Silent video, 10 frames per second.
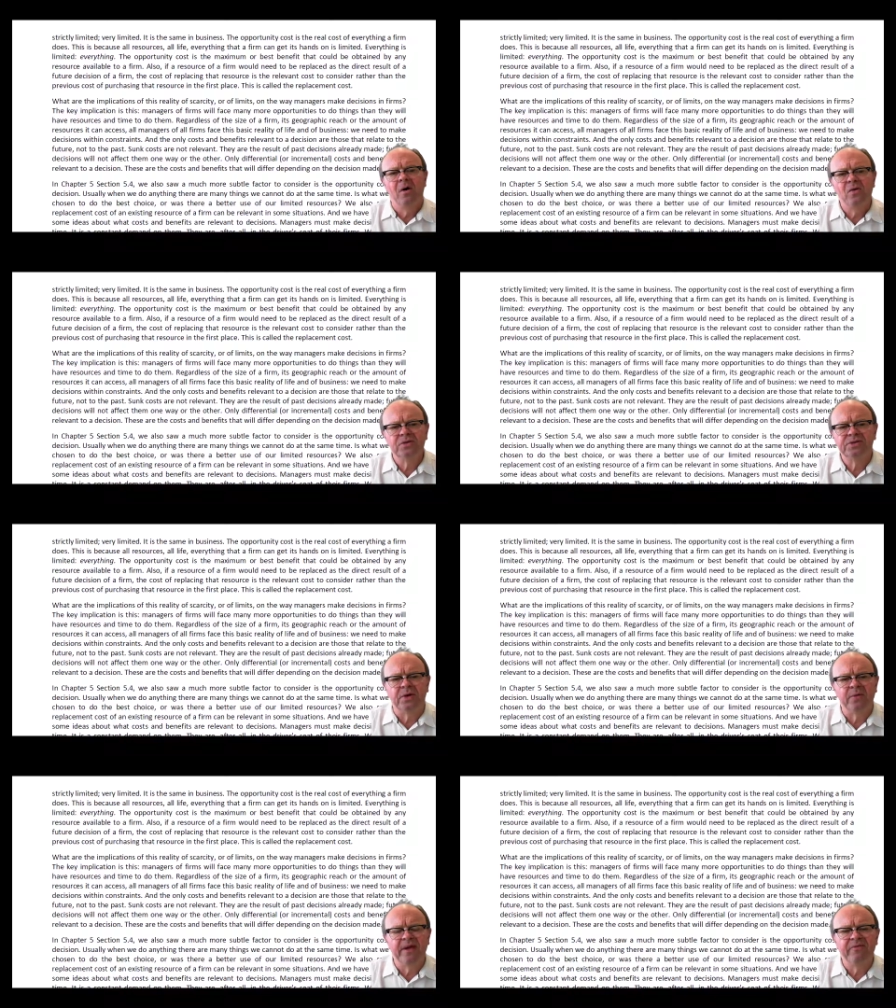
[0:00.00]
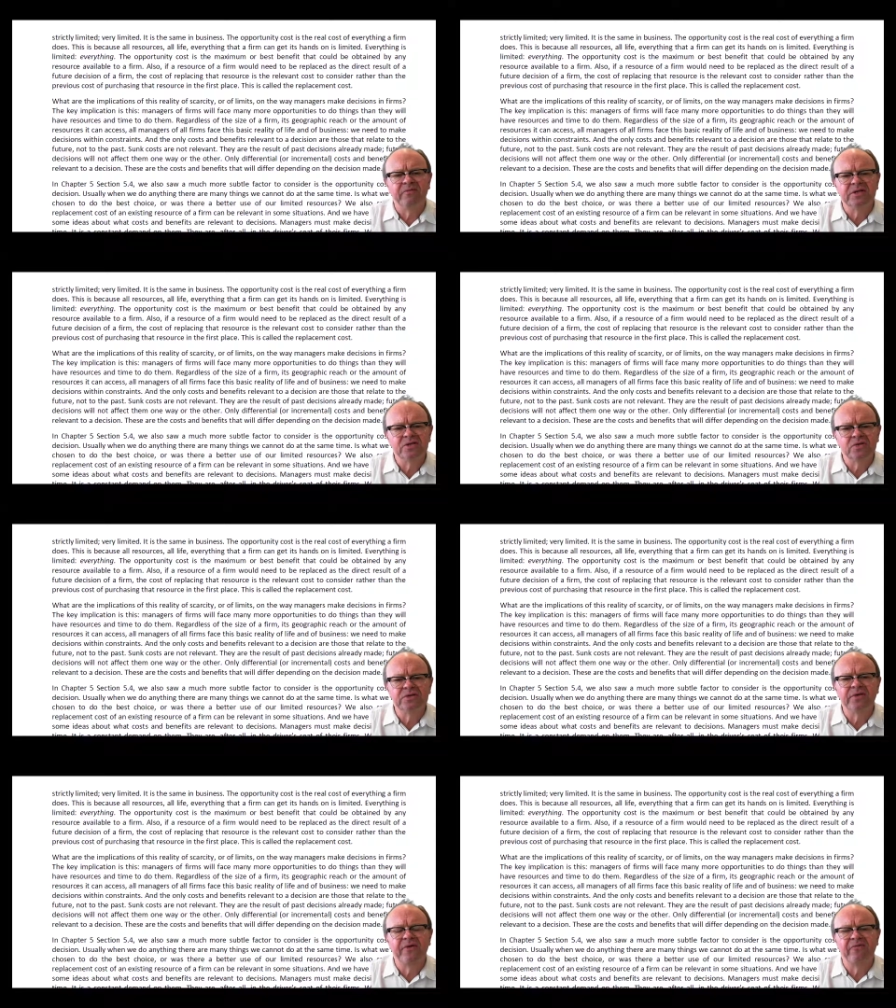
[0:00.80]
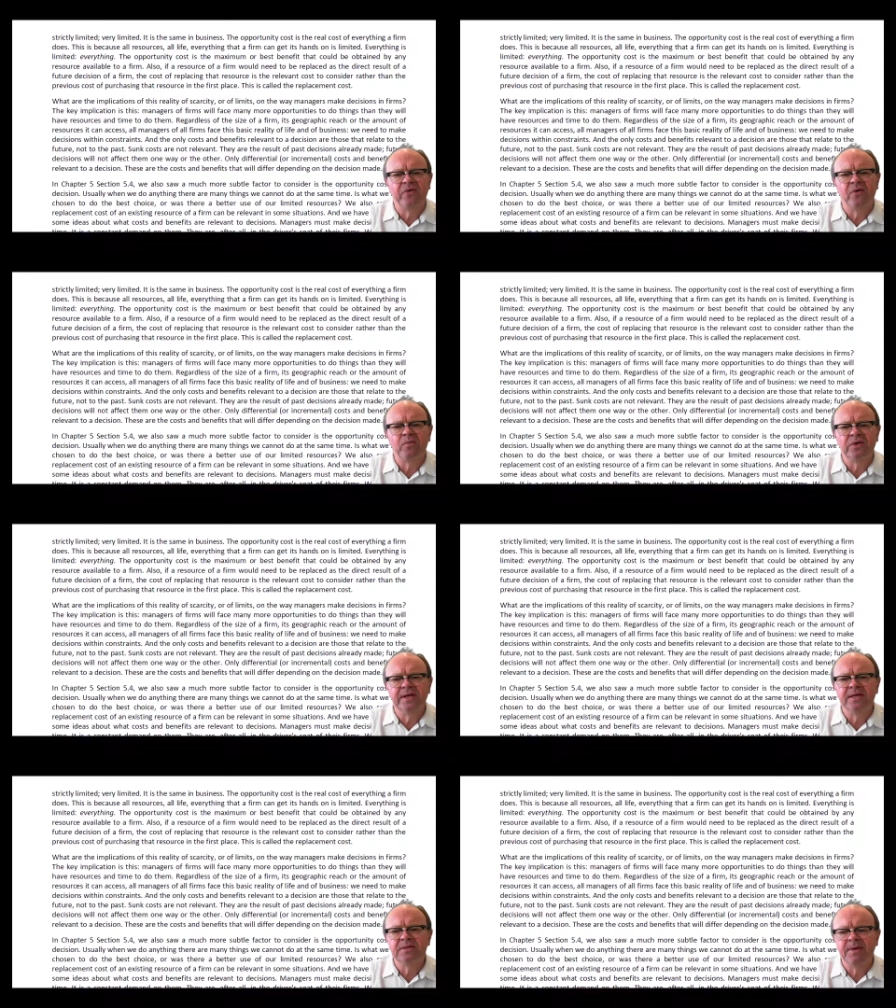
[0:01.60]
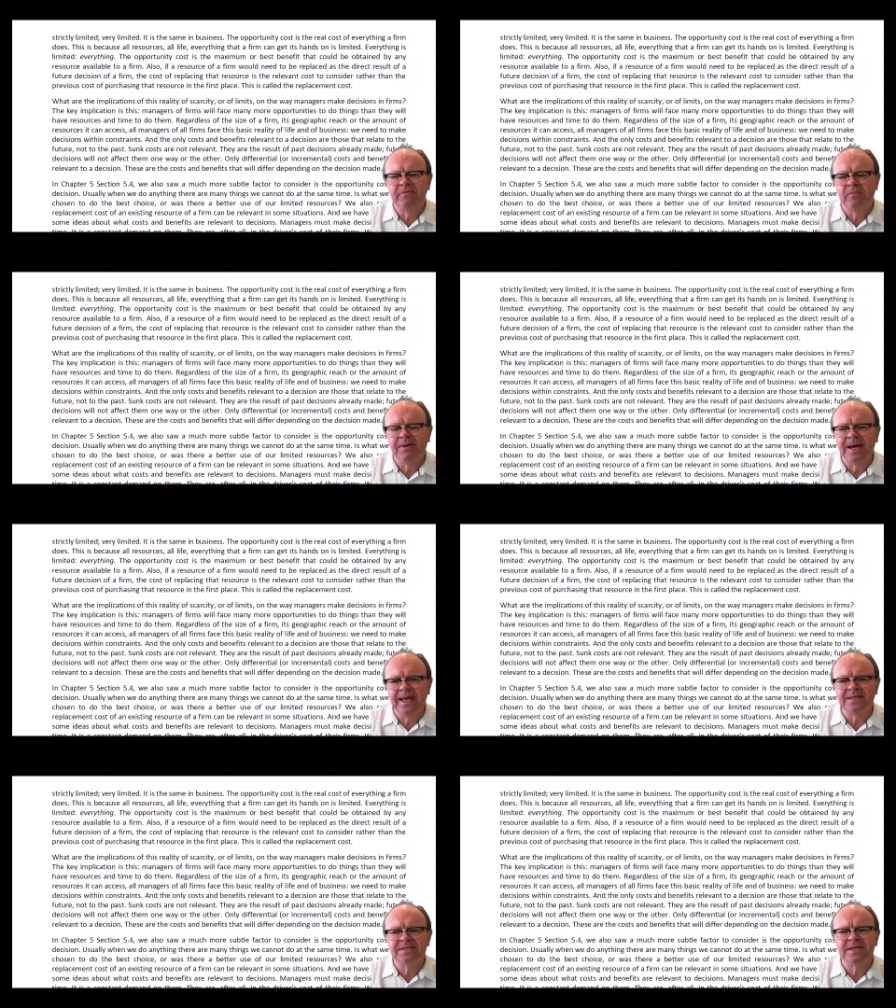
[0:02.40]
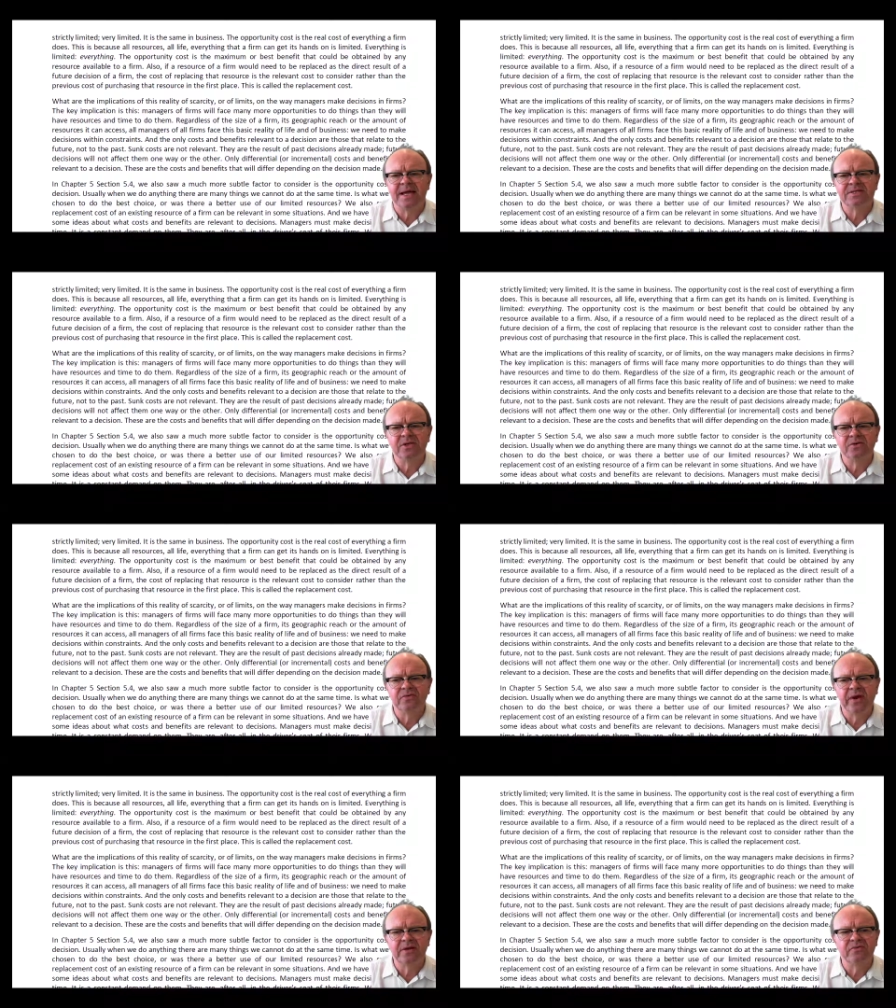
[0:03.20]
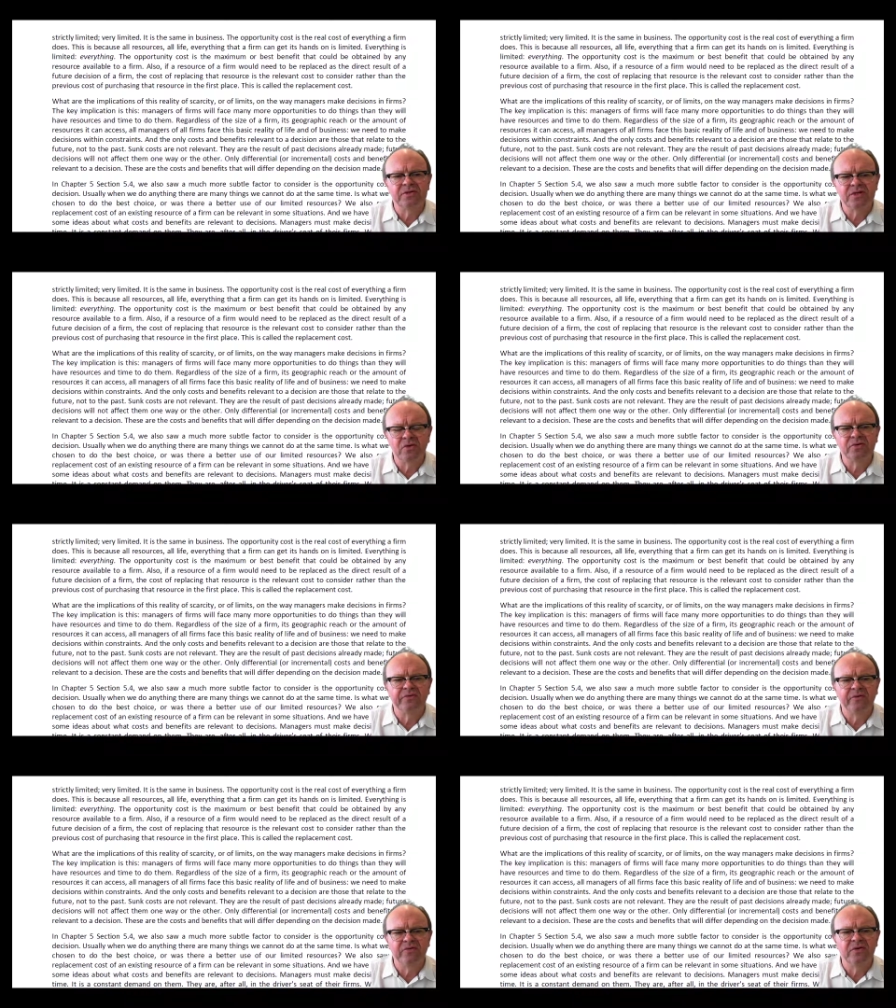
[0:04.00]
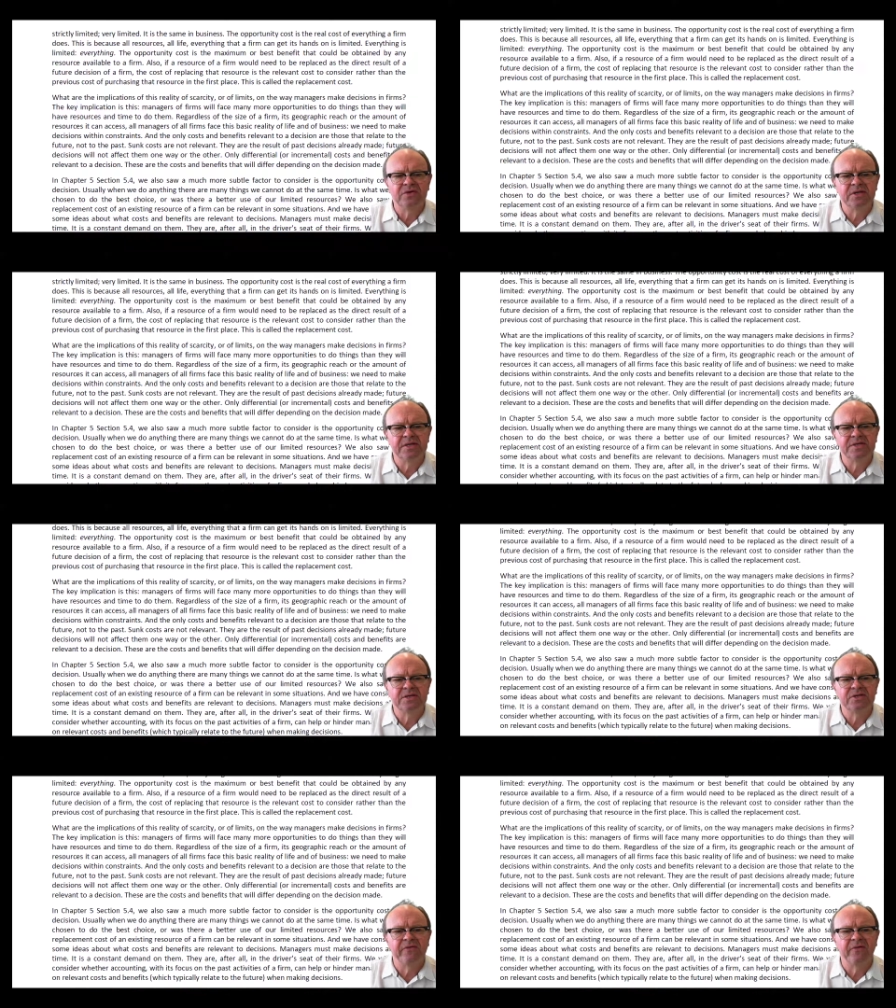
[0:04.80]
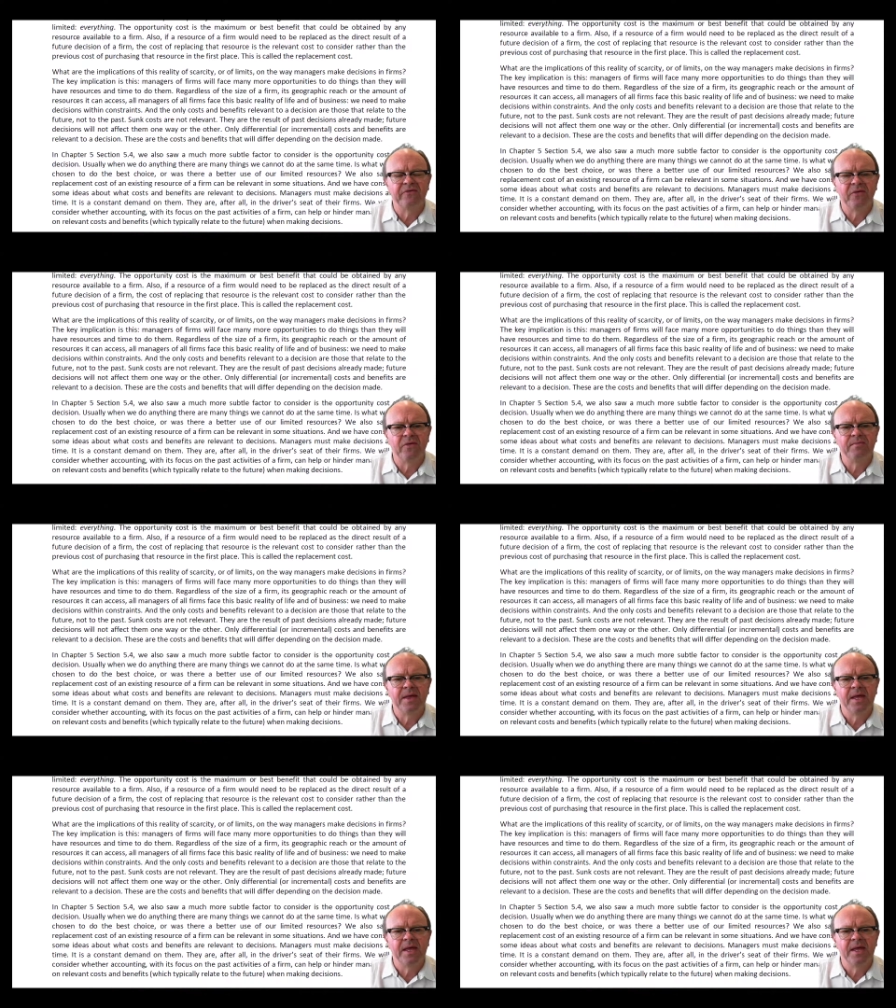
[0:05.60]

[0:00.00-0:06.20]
Also, if a resource of a firm would need to be replaced as the direct result of a future decision of a firm,